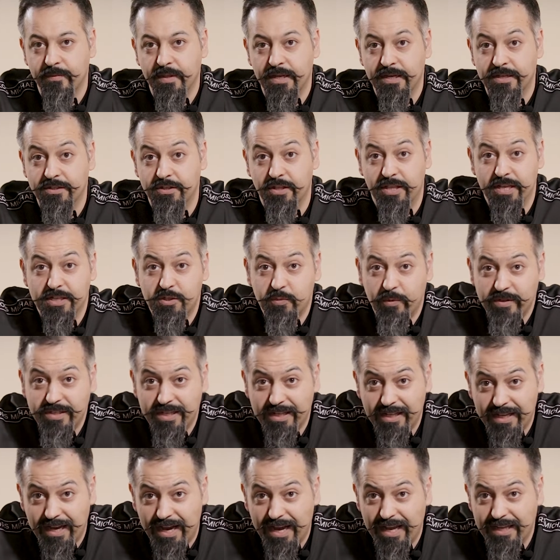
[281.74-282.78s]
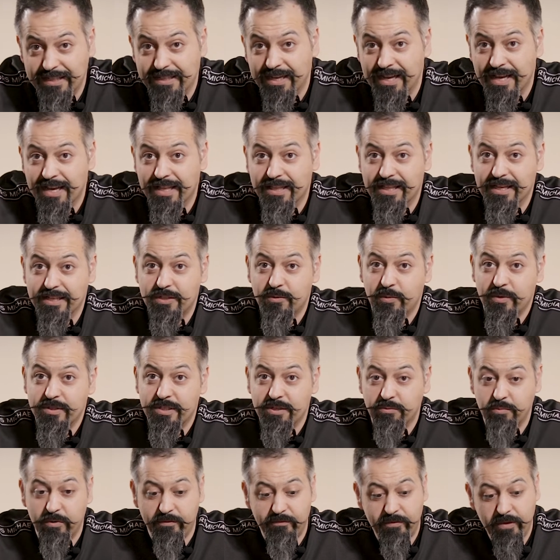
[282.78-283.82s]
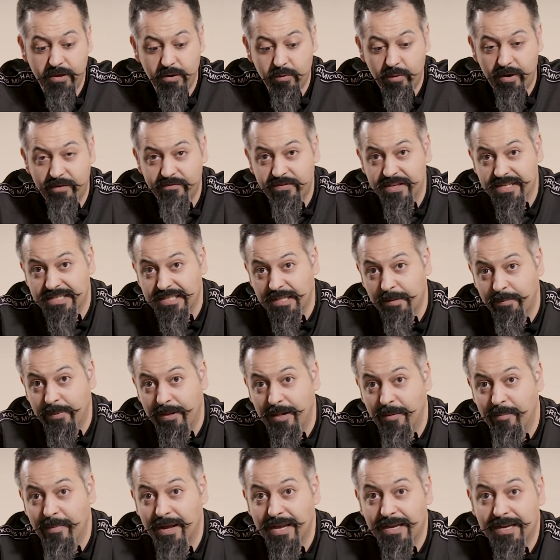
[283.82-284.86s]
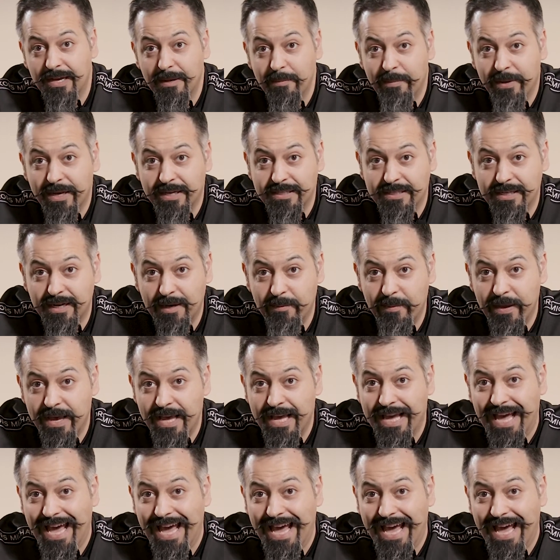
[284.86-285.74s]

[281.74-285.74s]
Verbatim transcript: So this was it guys. This was the review of this lapel mic I picked up